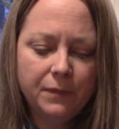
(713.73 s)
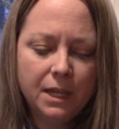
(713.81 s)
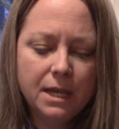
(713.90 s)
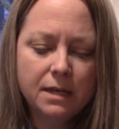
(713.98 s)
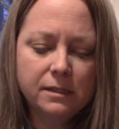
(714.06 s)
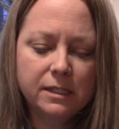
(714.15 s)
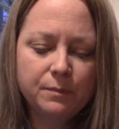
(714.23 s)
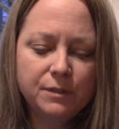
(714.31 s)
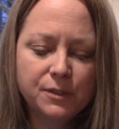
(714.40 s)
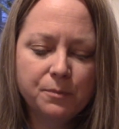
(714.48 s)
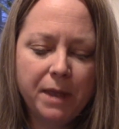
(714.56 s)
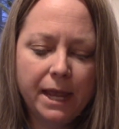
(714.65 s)
He unzipped
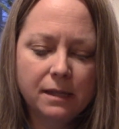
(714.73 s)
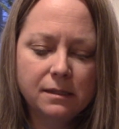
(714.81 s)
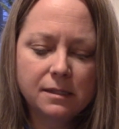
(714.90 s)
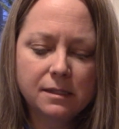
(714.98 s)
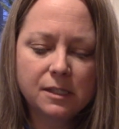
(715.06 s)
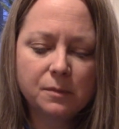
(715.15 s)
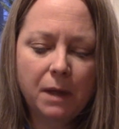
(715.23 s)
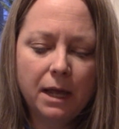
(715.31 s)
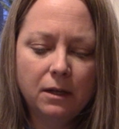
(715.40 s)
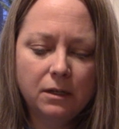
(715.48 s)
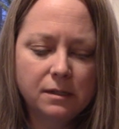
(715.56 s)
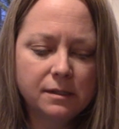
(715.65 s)
his pants and
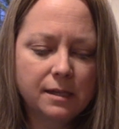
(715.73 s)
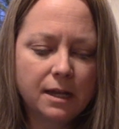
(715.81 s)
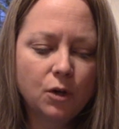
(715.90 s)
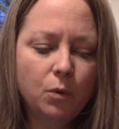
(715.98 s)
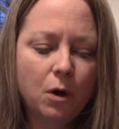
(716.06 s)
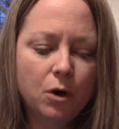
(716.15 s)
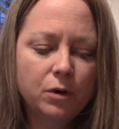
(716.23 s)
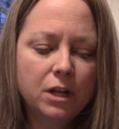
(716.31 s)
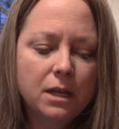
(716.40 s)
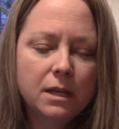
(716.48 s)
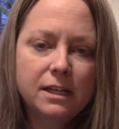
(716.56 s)
smiled and said, quote,